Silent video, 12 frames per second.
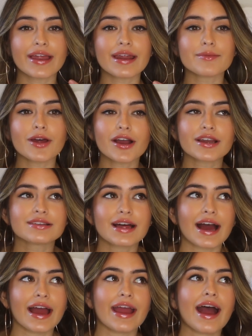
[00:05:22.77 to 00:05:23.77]
And I'm not gonna
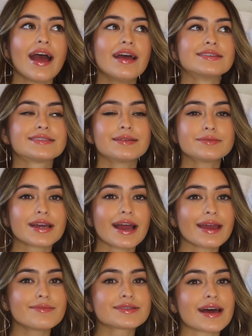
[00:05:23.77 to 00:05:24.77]
lie,
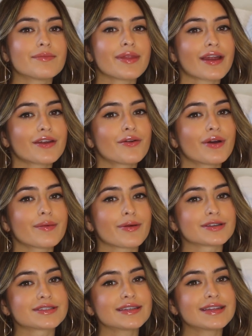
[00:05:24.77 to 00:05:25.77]
sometimes I'm that annoying
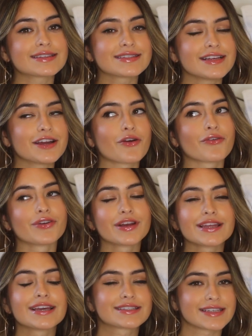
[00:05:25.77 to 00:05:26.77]
person that's like
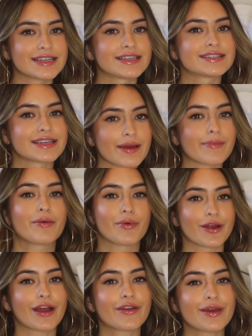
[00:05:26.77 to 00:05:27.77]
really excited to get my
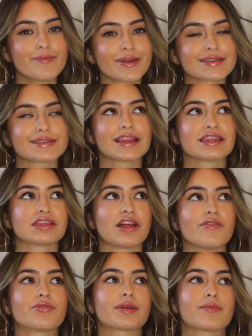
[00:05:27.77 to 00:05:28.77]
workout in because I
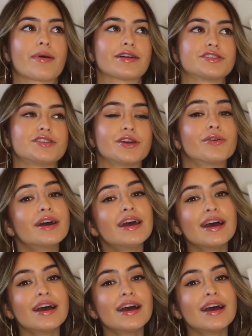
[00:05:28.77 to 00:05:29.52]
love what I'm about to do.